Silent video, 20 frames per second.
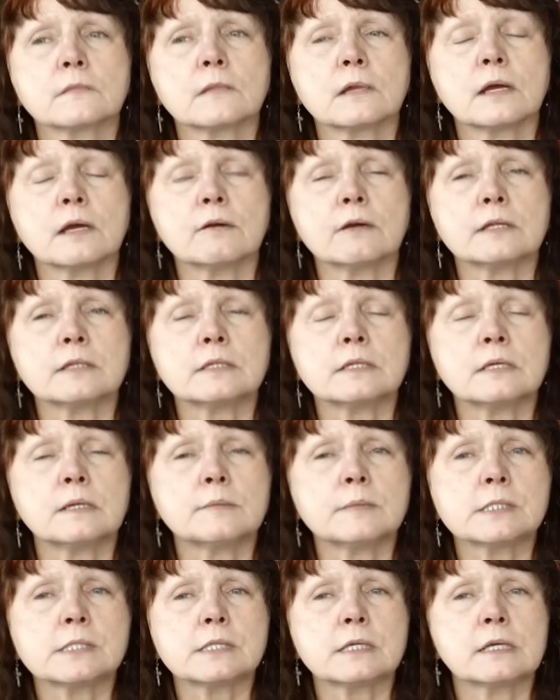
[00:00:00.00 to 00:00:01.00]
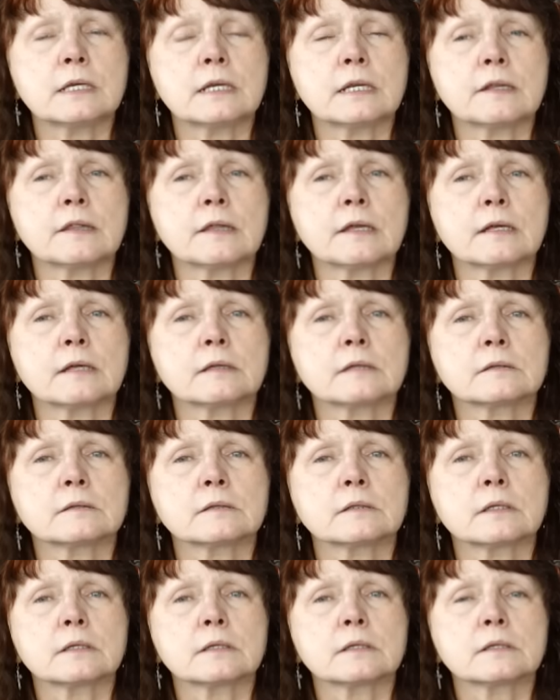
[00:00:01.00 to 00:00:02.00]
All right, did I miss anything?
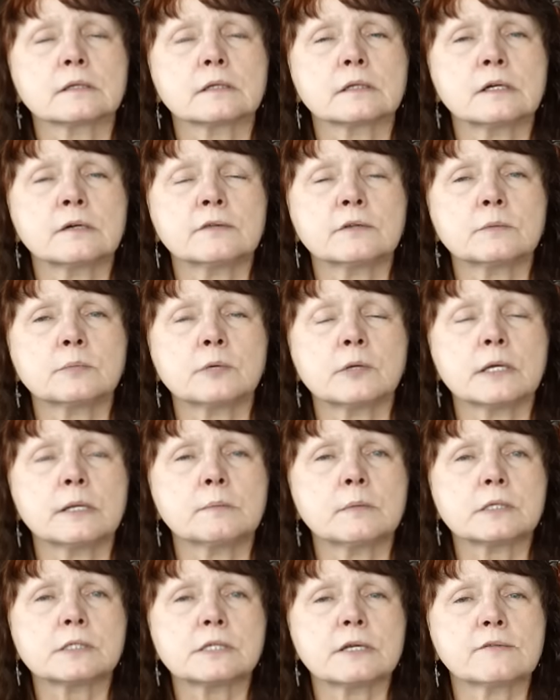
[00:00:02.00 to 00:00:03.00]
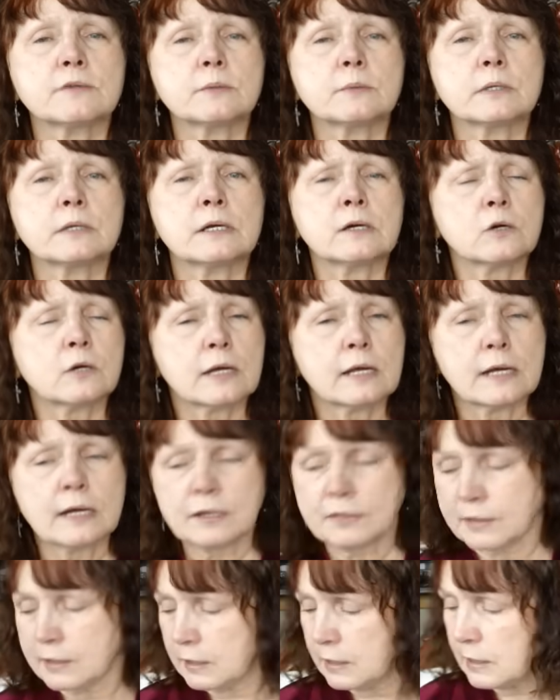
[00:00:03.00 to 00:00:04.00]
Cover pretty much everyone. Okay,
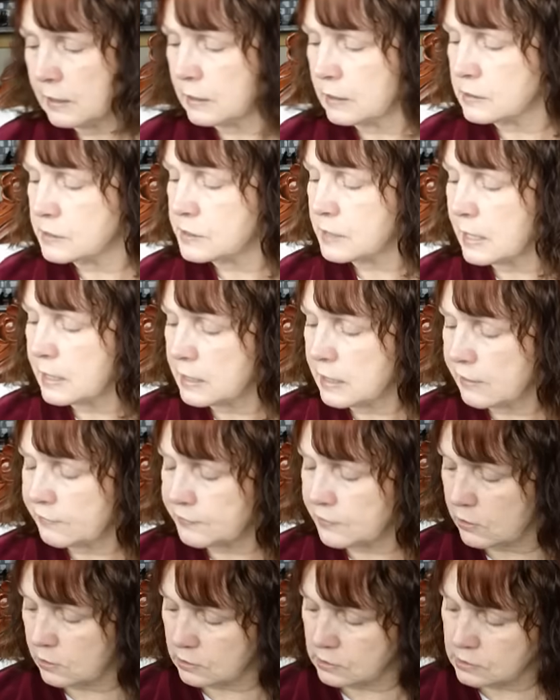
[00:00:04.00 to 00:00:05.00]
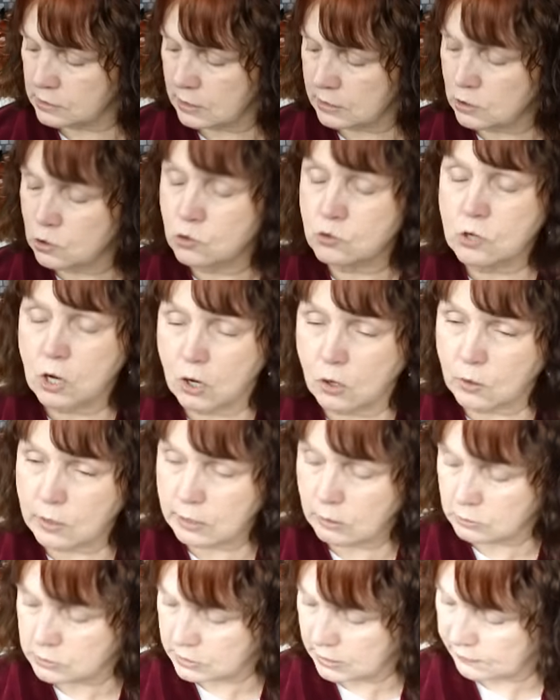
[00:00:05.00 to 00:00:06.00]
I think I'm going to sign off there because you know
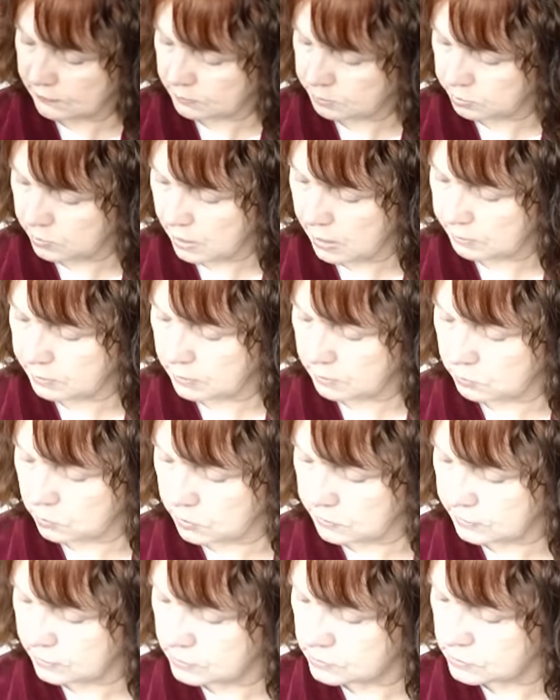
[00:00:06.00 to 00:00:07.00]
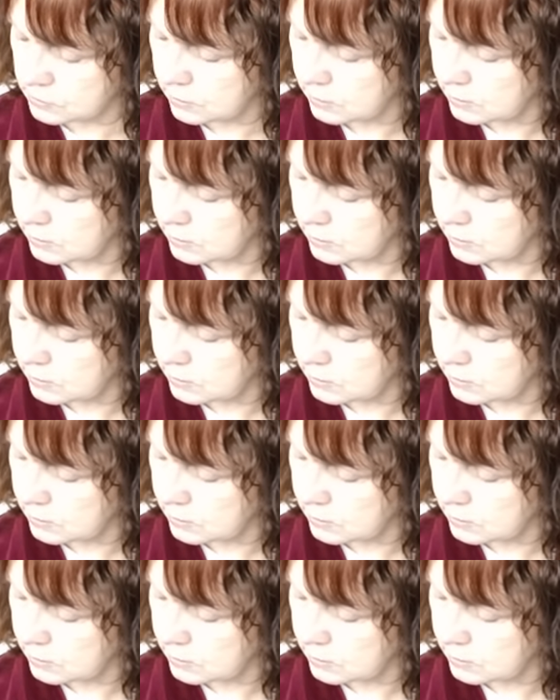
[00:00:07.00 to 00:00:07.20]
I always have a problem with these